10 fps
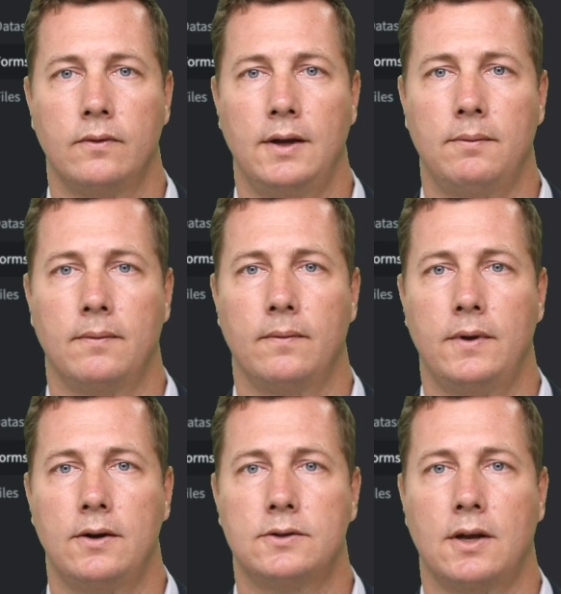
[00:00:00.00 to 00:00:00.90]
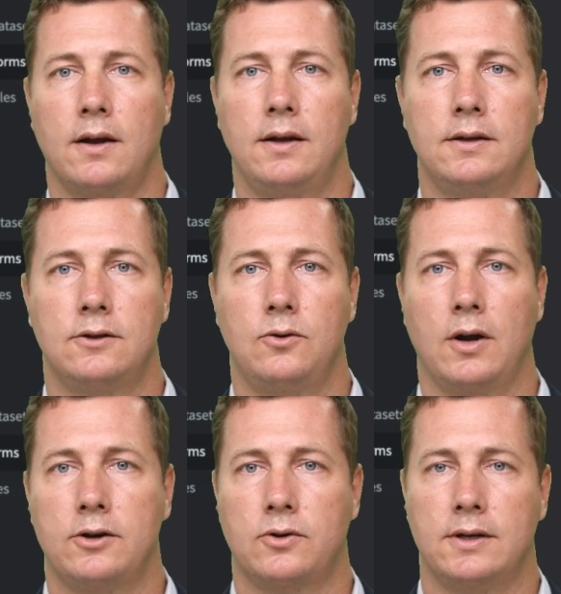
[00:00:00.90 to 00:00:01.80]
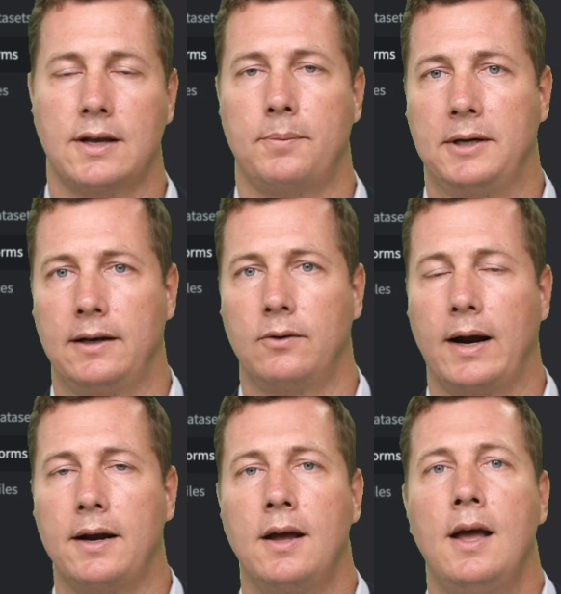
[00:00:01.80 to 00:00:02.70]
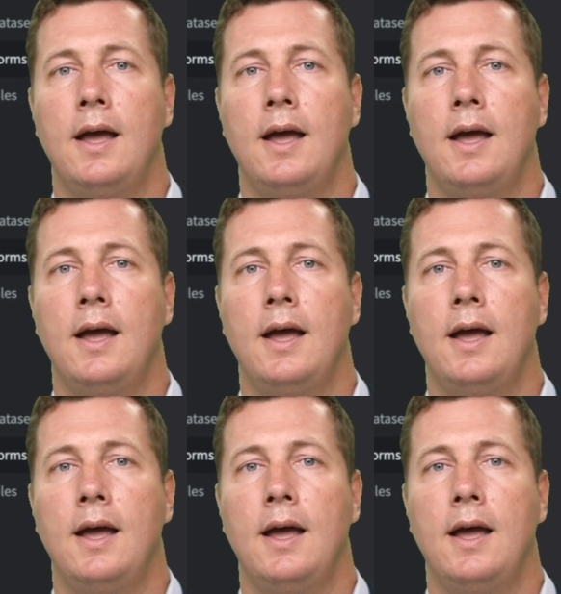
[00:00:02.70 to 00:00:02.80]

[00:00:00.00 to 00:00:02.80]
Yep, there's his new country is updated, right?